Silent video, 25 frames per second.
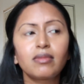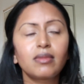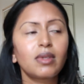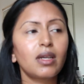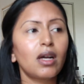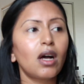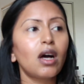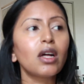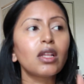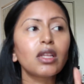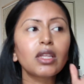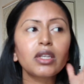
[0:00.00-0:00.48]

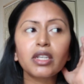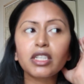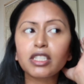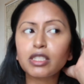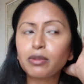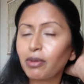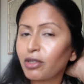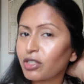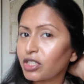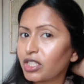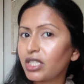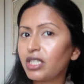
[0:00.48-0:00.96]
color,
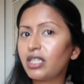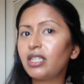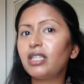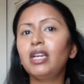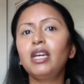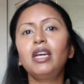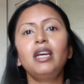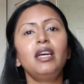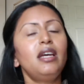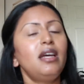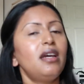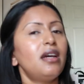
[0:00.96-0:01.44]
especially
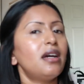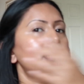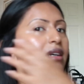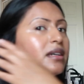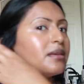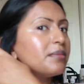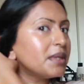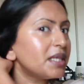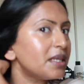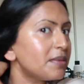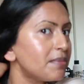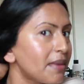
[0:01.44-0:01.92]

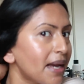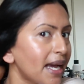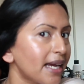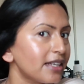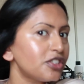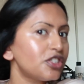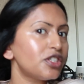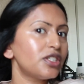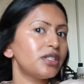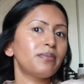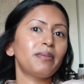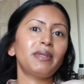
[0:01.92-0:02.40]
it
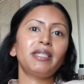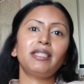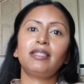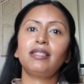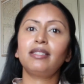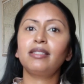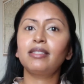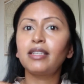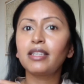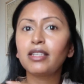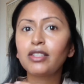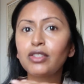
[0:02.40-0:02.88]
matches my
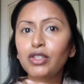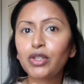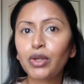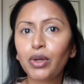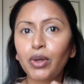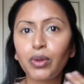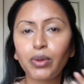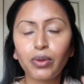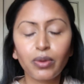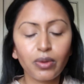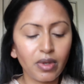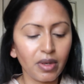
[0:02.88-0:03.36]
skin
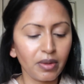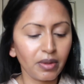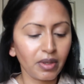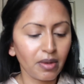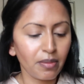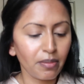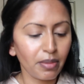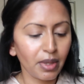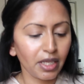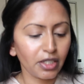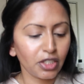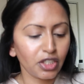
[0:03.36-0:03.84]
tone and
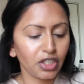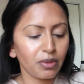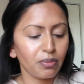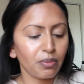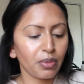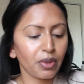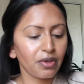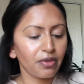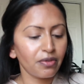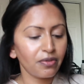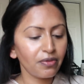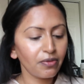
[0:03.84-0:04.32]
complexion
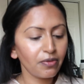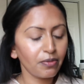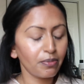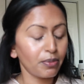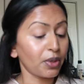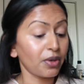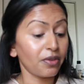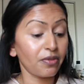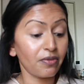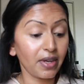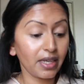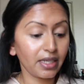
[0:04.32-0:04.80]

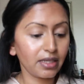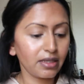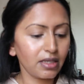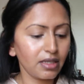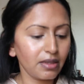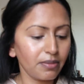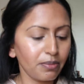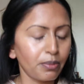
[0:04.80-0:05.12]
perfectly.